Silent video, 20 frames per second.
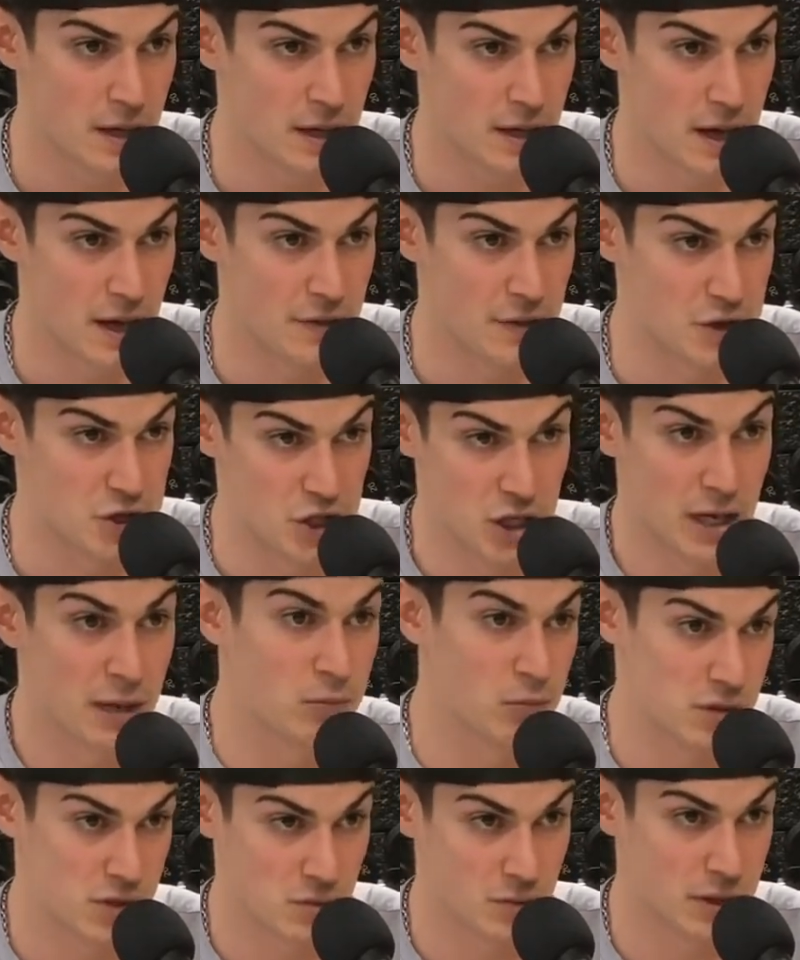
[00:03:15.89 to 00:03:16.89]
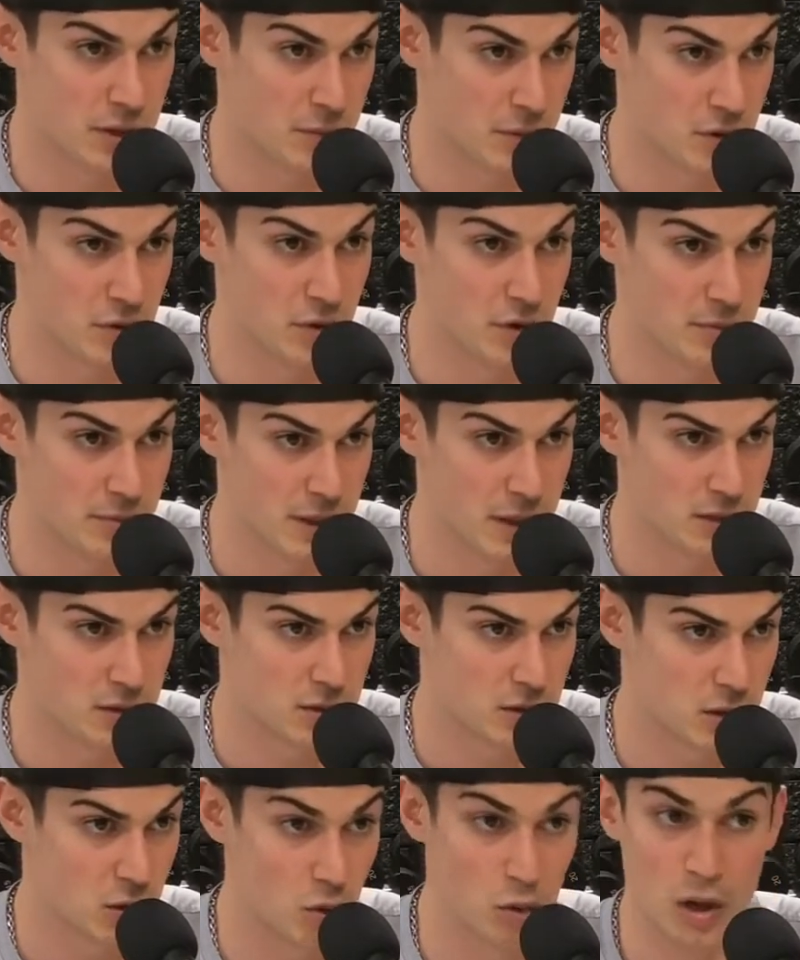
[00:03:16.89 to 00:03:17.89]
And the GM was the one that recruited me,
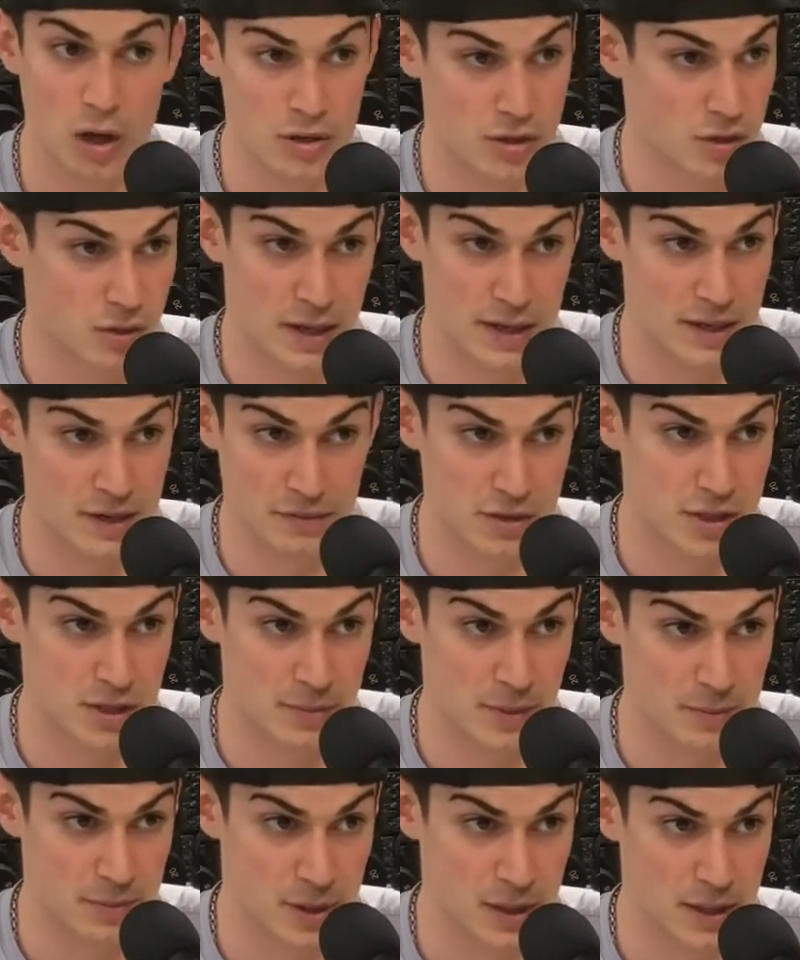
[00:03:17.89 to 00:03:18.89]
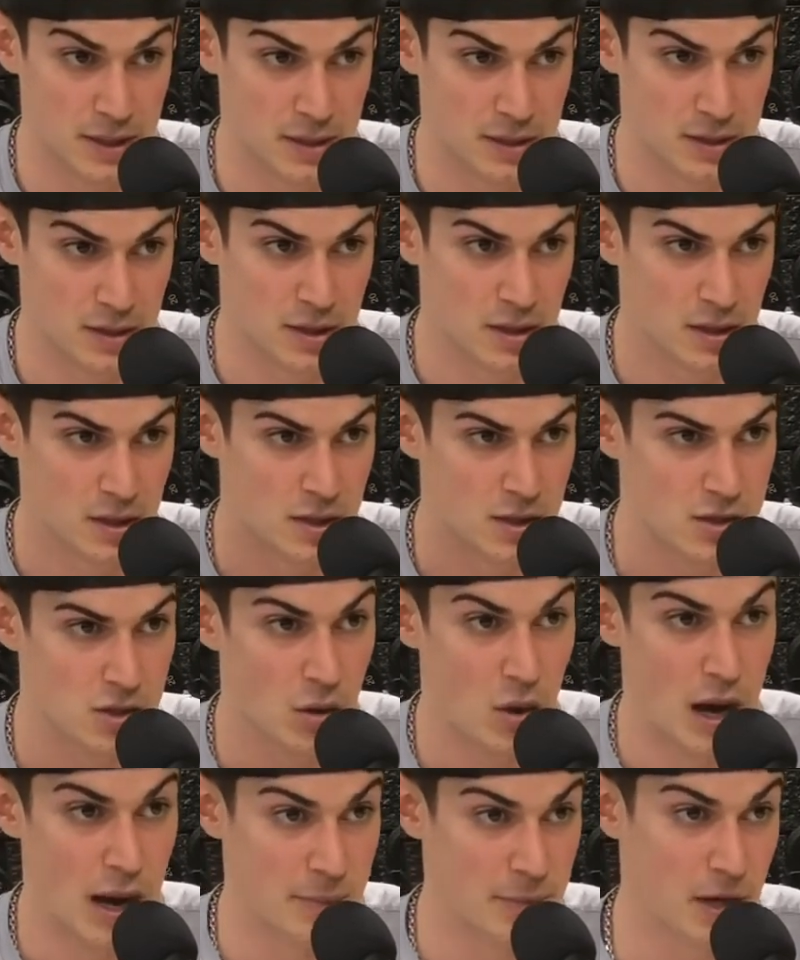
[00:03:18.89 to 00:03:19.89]
who also had never seen me play.
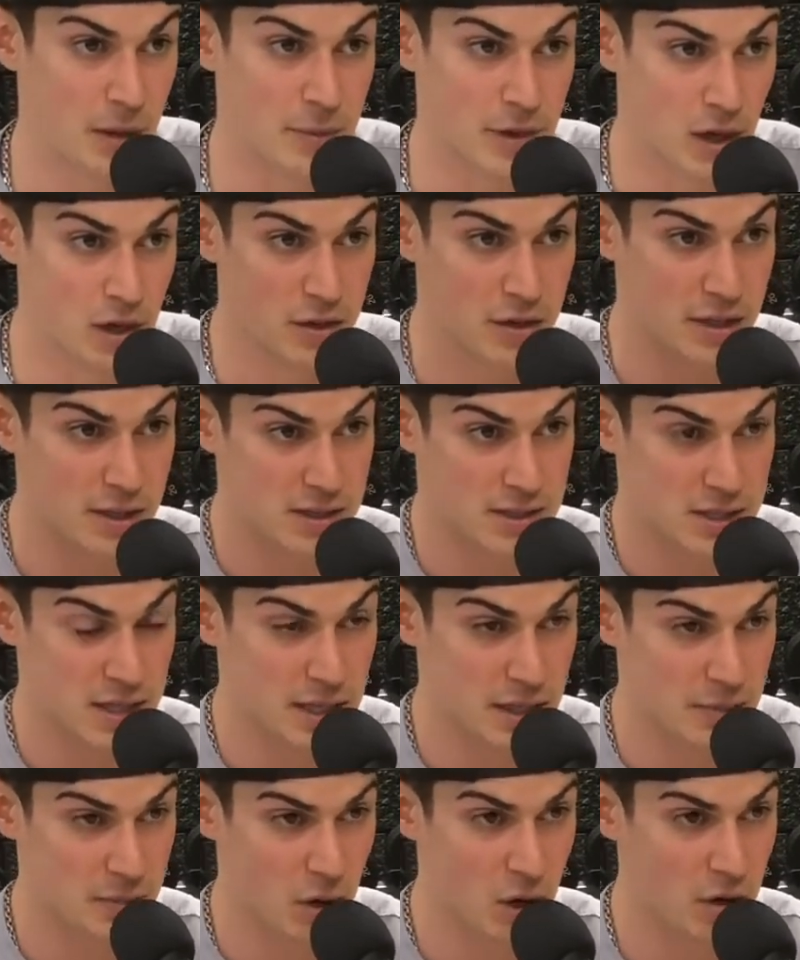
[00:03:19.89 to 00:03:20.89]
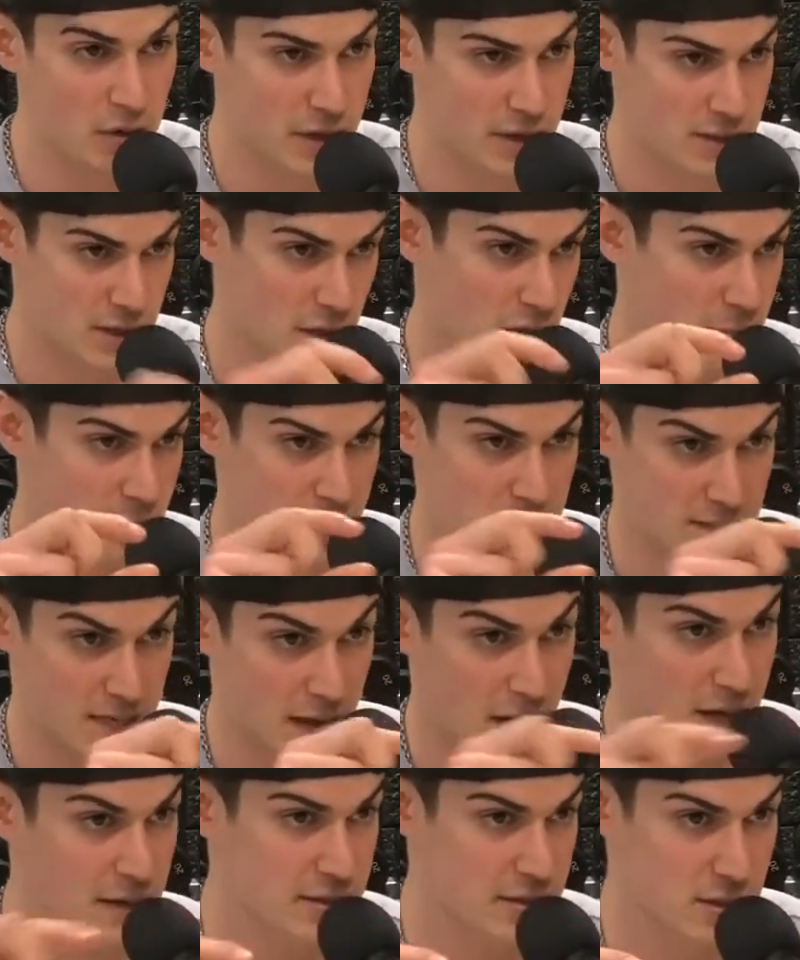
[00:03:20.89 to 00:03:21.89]
So I'm coming onto this team. All they see are my
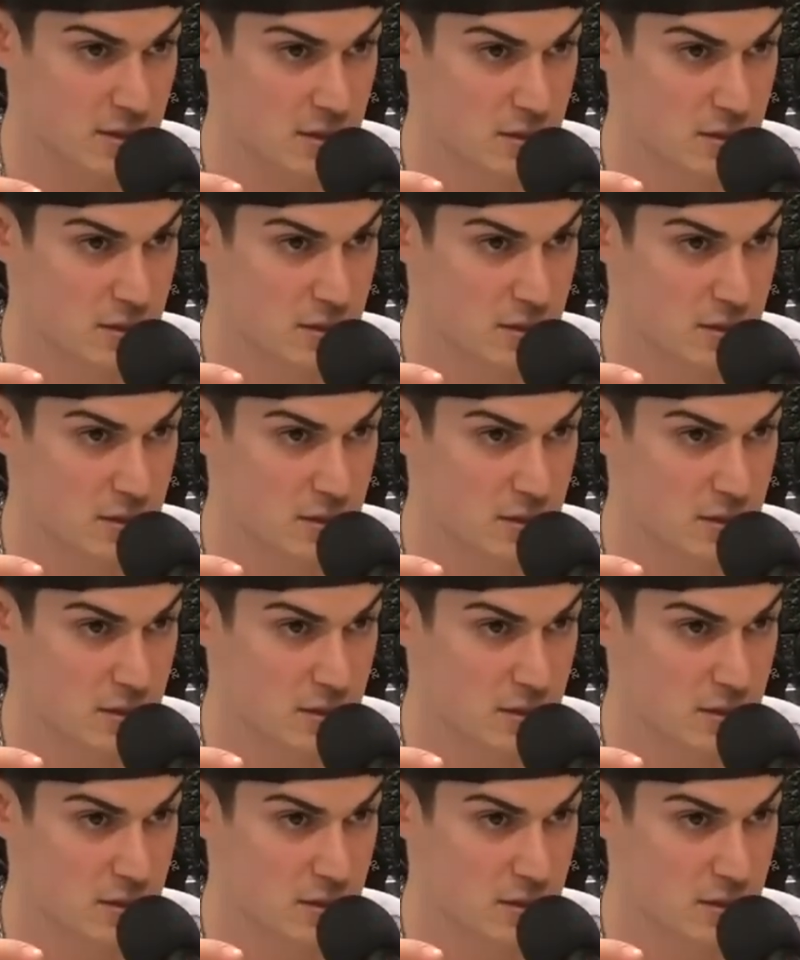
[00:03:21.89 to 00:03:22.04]
stats.